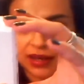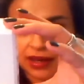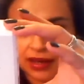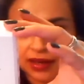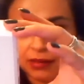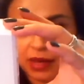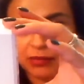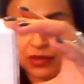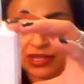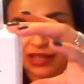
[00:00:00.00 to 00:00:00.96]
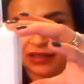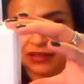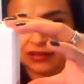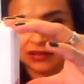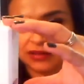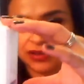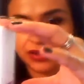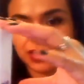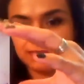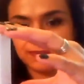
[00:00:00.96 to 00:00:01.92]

uh, the Mademoiselle cream.